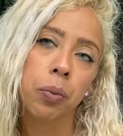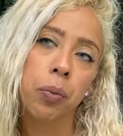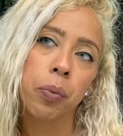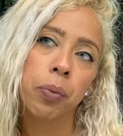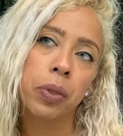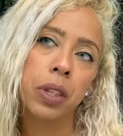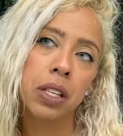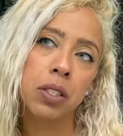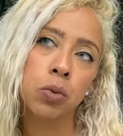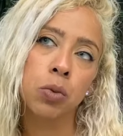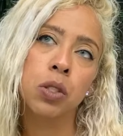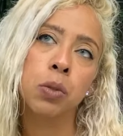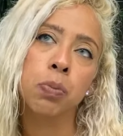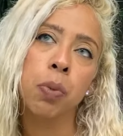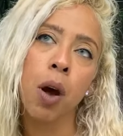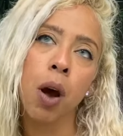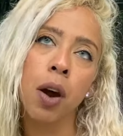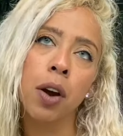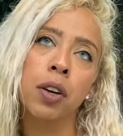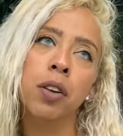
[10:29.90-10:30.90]
this was
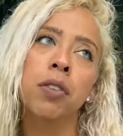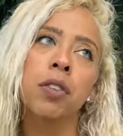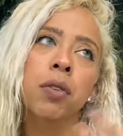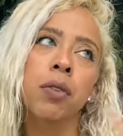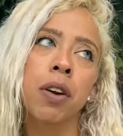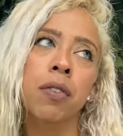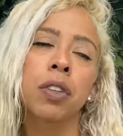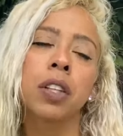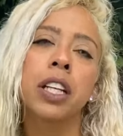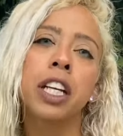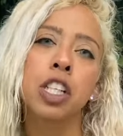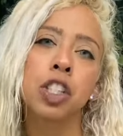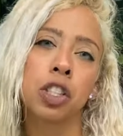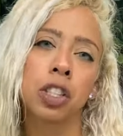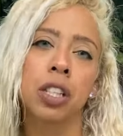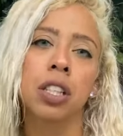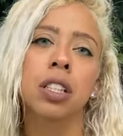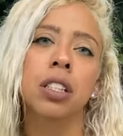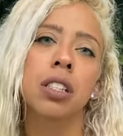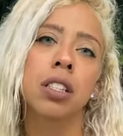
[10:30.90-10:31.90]
part of the
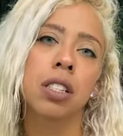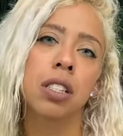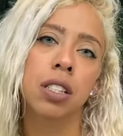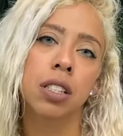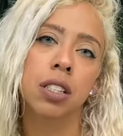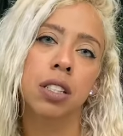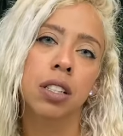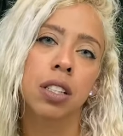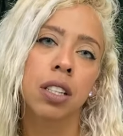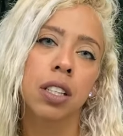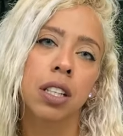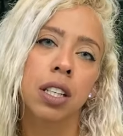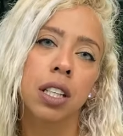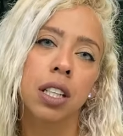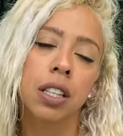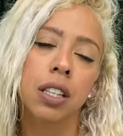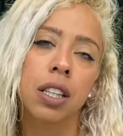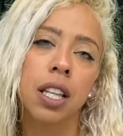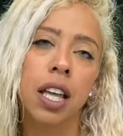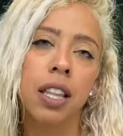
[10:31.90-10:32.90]
revelations
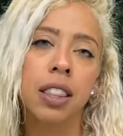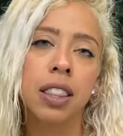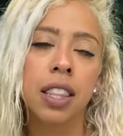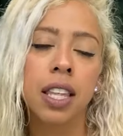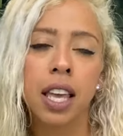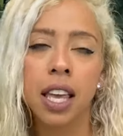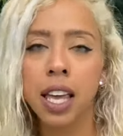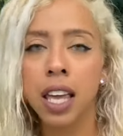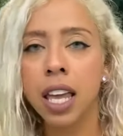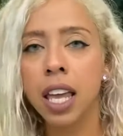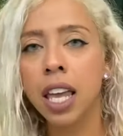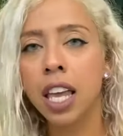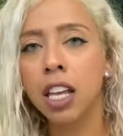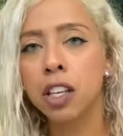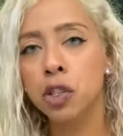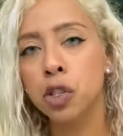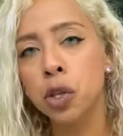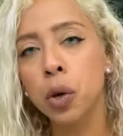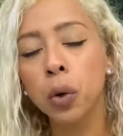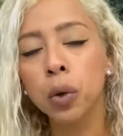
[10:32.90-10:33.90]
that they
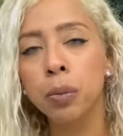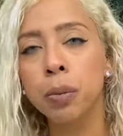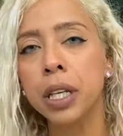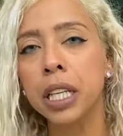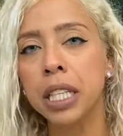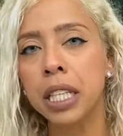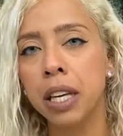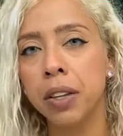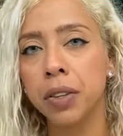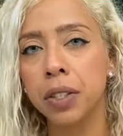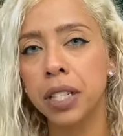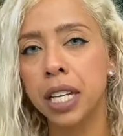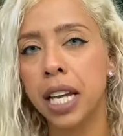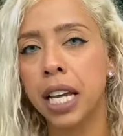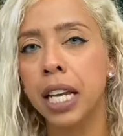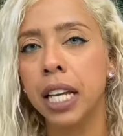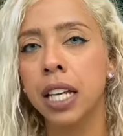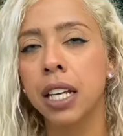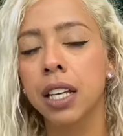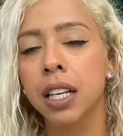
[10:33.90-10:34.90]
showed me the other
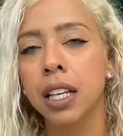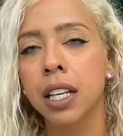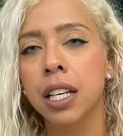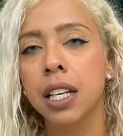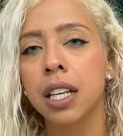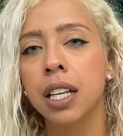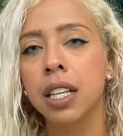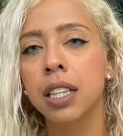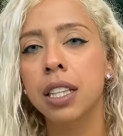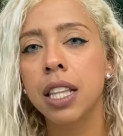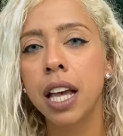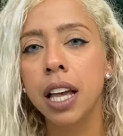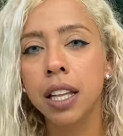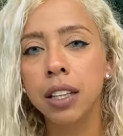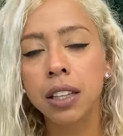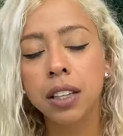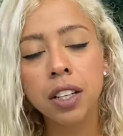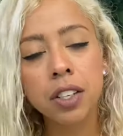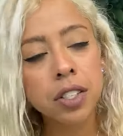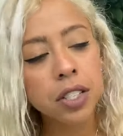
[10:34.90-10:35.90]
day
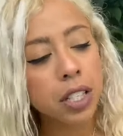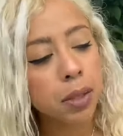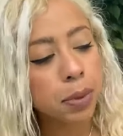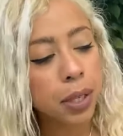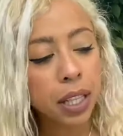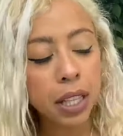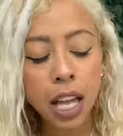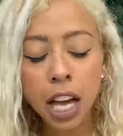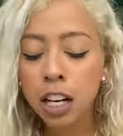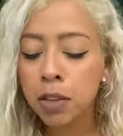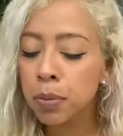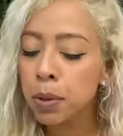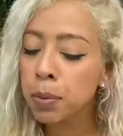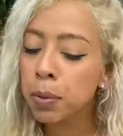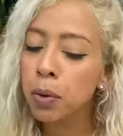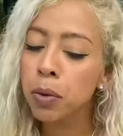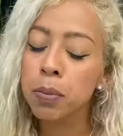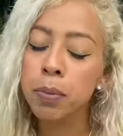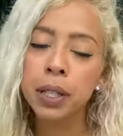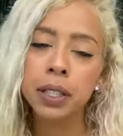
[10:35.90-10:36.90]
that there's gonna be a lot of people
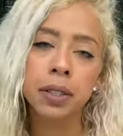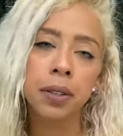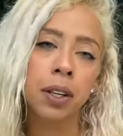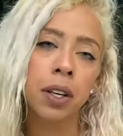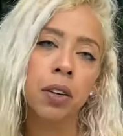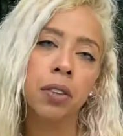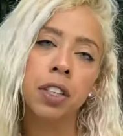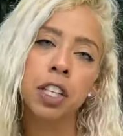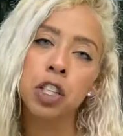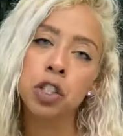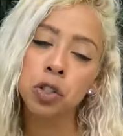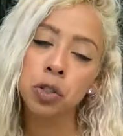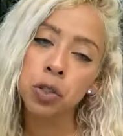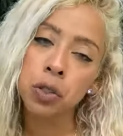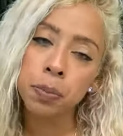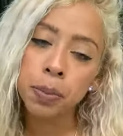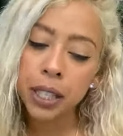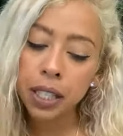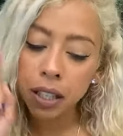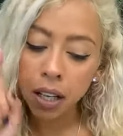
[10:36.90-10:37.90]
with mental health issues
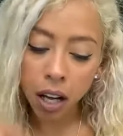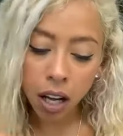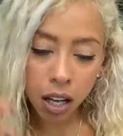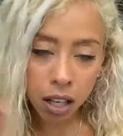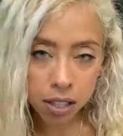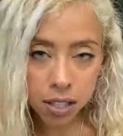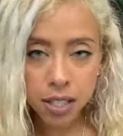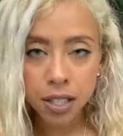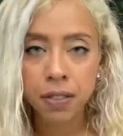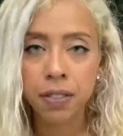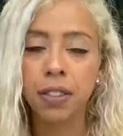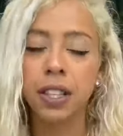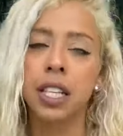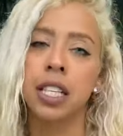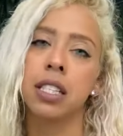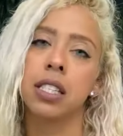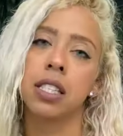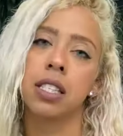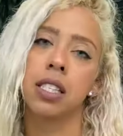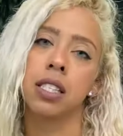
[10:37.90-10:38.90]
because of
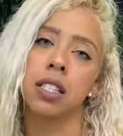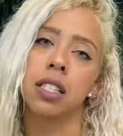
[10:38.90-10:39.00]
this